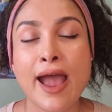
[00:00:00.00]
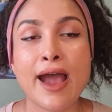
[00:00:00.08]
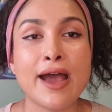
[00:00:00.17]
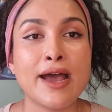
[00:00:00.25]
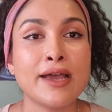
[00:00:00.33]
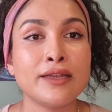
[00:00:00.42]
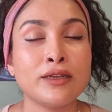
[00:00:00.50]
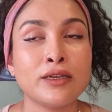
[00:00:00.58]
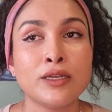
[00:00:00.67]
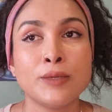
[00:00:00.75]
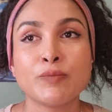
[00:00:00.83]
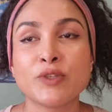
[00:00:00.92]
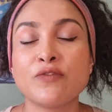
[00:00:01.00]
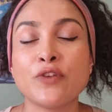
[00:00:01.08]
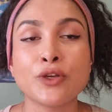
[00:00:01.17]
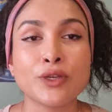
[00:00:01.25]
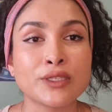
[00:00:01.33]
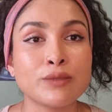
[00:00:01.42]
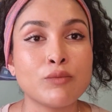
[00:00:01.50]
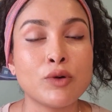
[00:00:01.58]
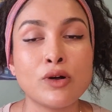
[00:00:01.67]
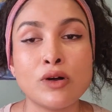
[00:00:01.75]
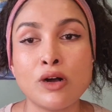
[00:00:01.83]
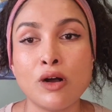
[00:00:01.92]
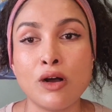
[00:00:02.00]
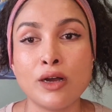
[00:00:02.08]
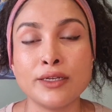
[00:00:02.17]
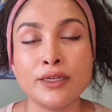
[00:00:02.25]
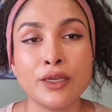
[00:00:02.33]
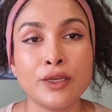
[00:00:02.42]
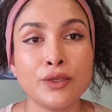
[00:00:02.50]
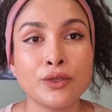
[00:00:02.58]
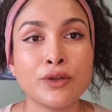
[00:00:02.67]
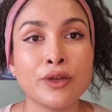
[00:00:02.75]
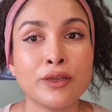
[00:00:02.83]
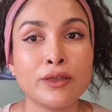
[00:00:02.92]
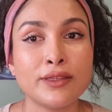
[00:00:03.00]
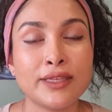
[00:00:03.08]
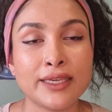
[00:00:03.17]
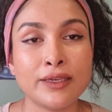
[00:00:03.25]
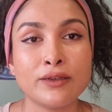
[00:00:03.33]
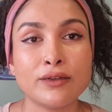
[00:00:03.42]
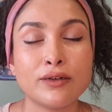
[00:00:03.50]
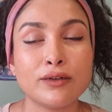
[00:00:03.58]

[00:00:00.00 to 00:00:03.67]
and to focus more on, the